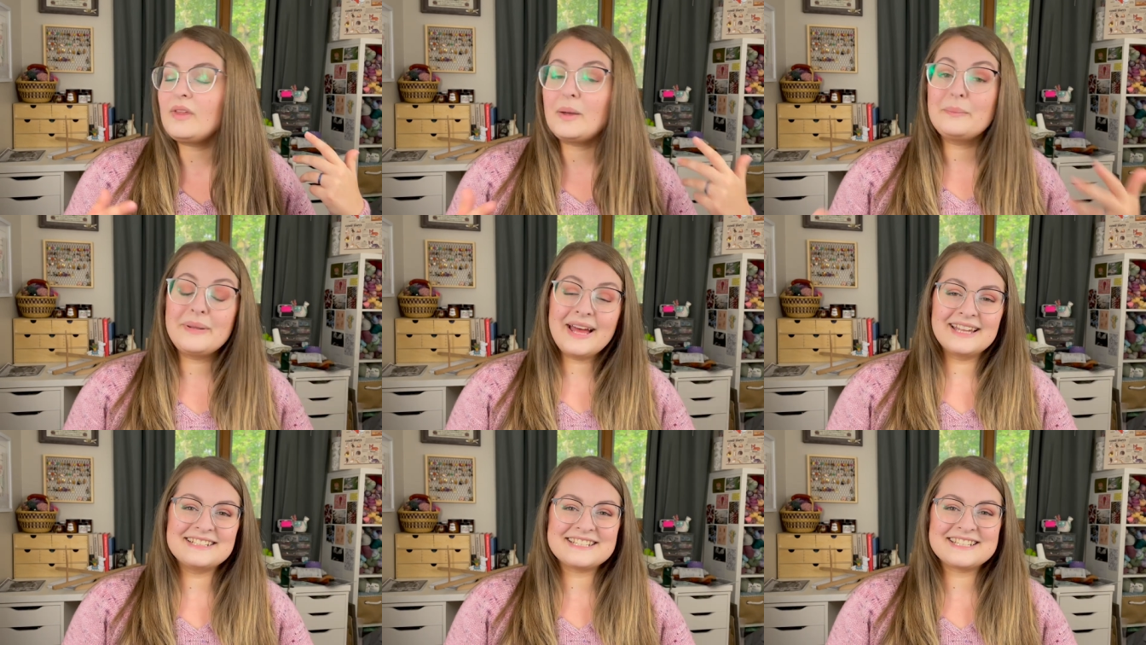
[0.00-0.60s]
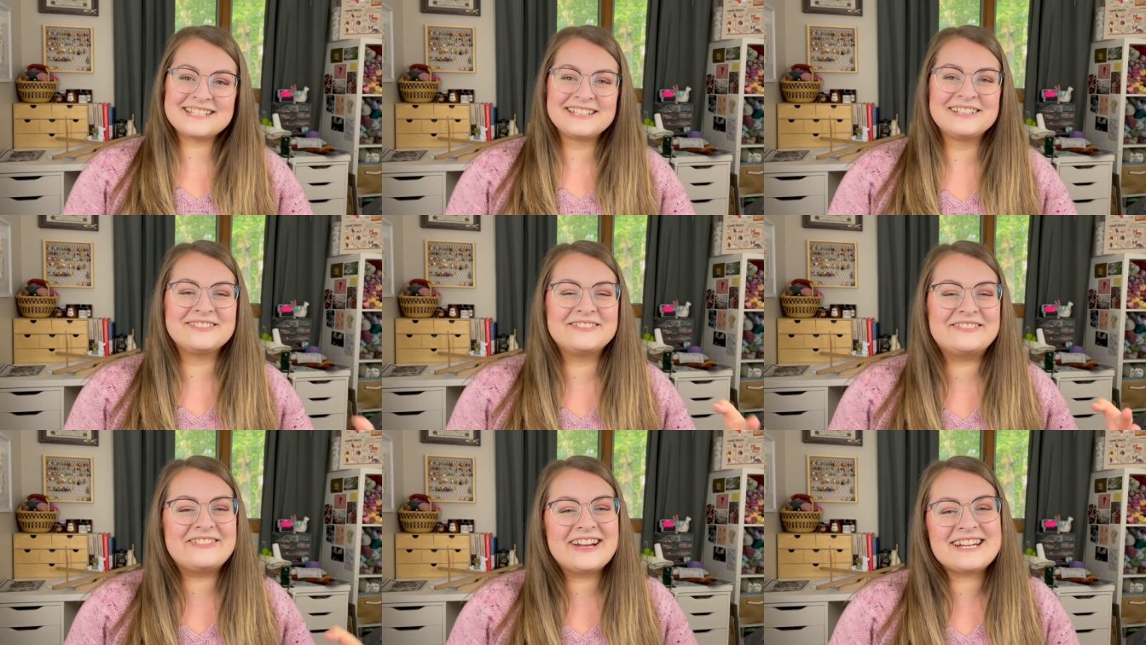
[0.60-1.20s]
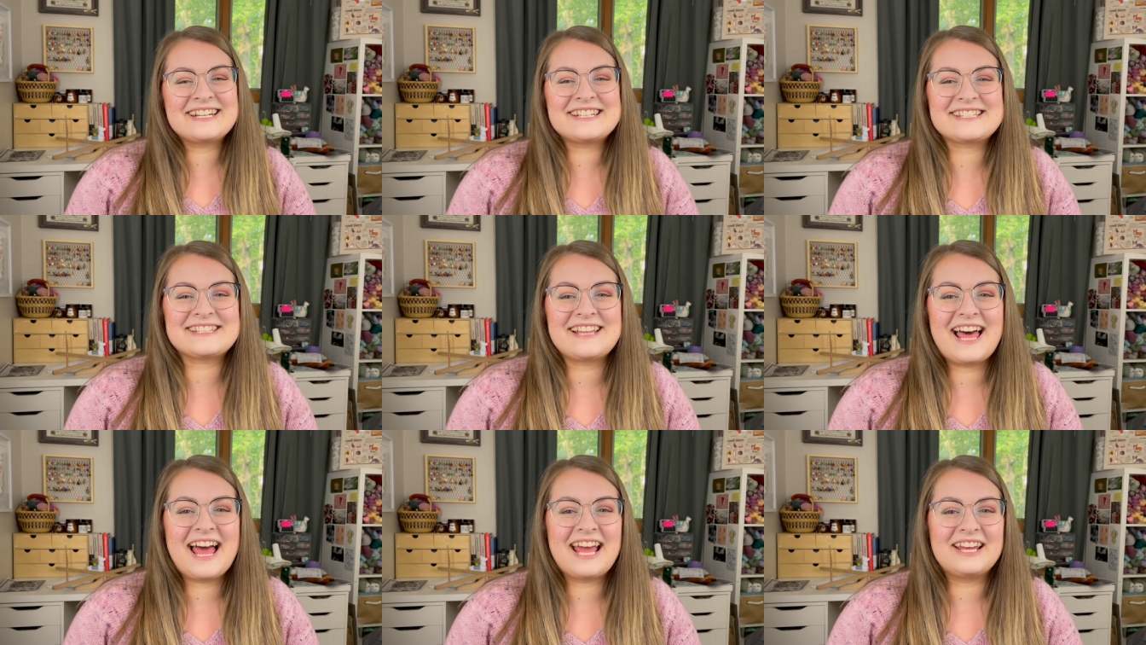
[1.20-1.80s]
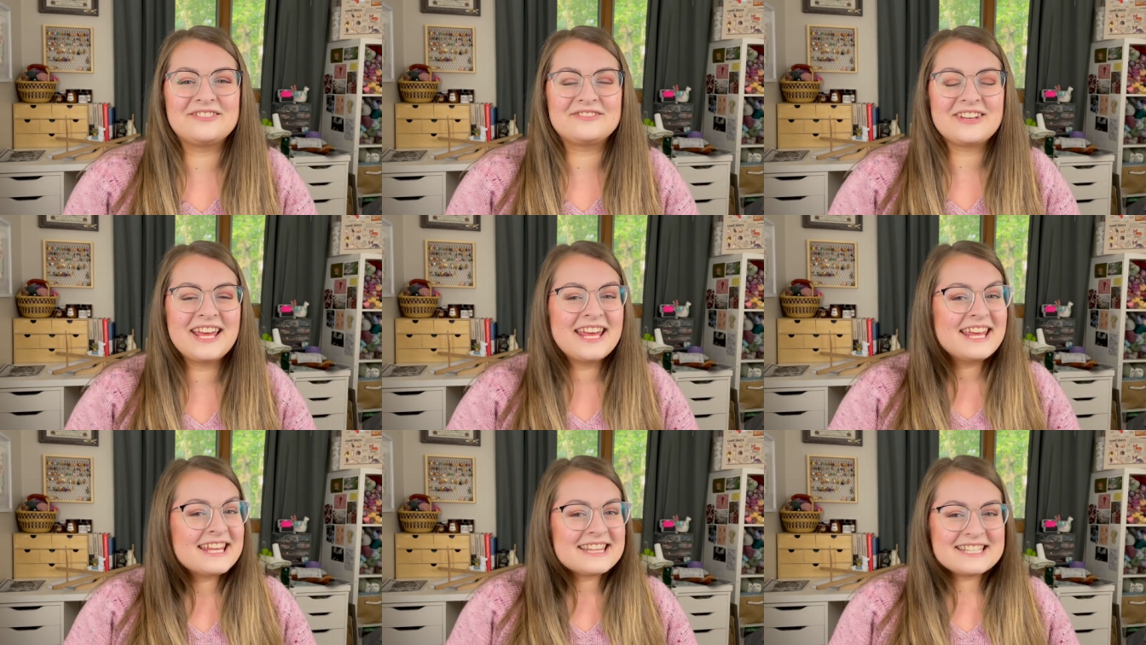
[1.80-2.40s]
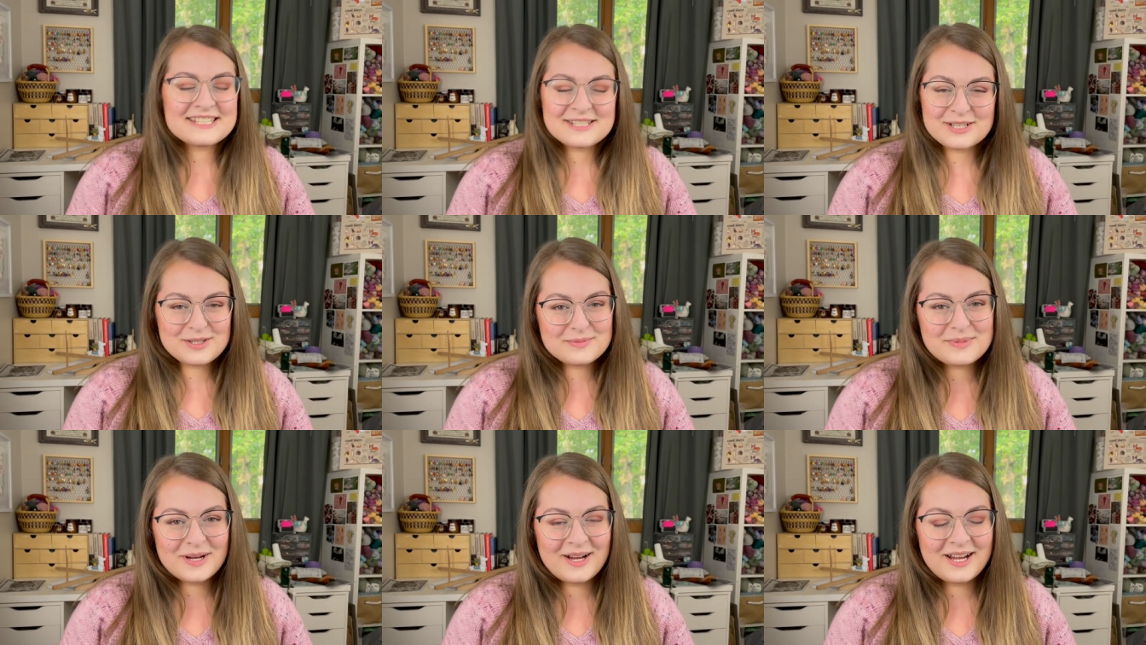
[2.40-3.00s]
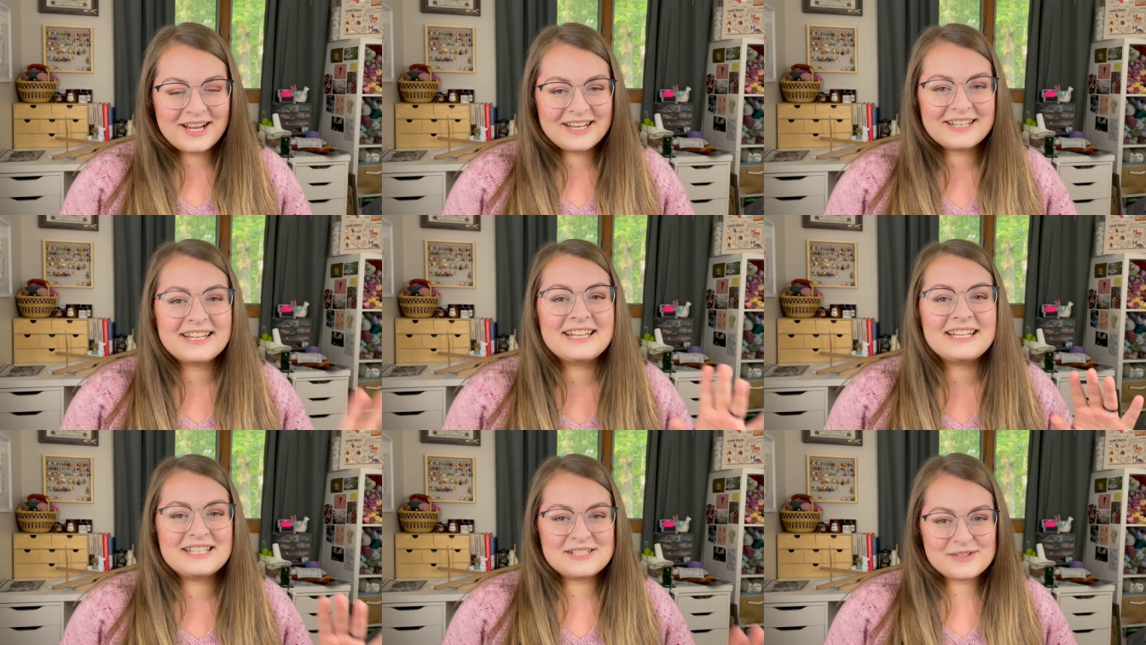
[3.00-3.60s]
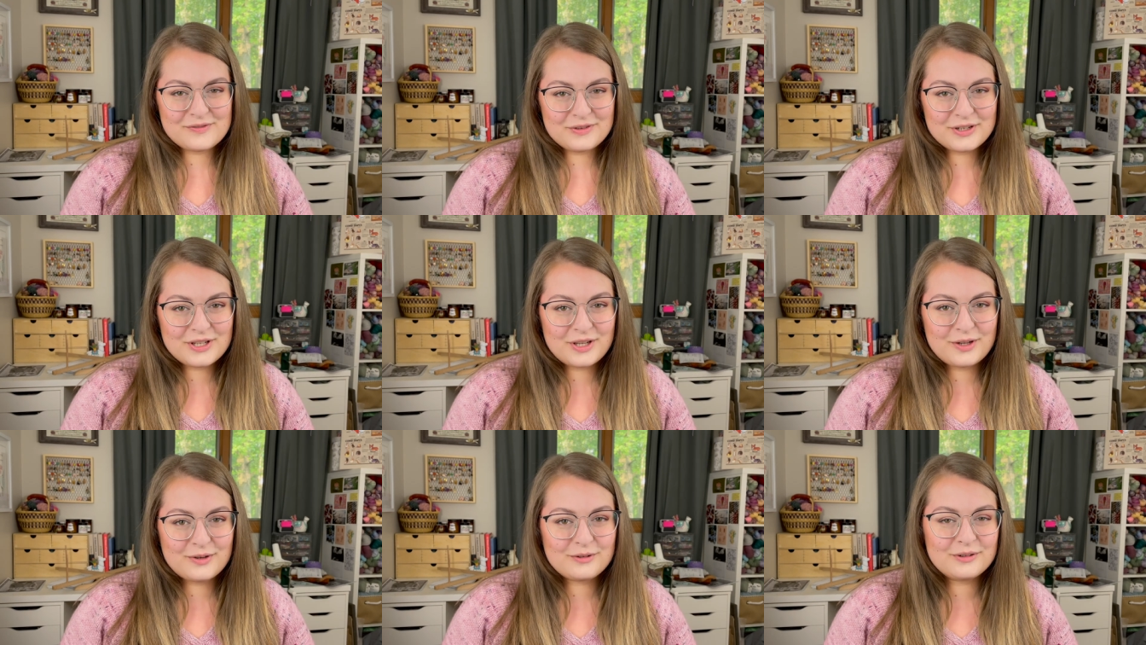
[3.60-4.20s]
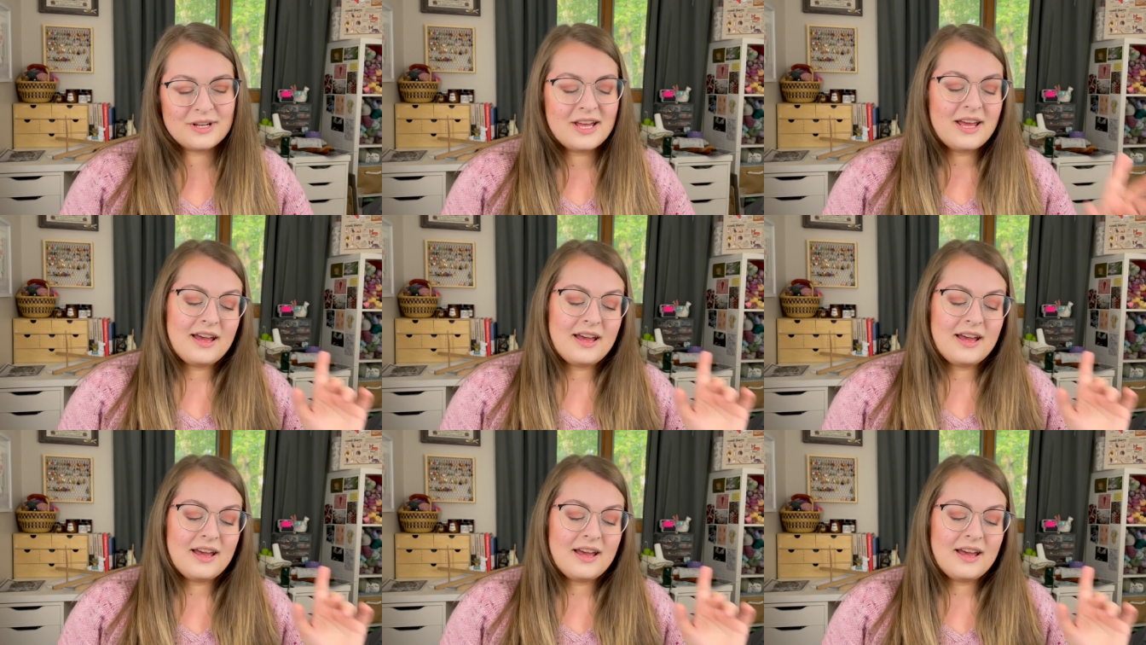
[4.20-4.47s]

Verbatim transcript: But when it is live, this coupon is for you.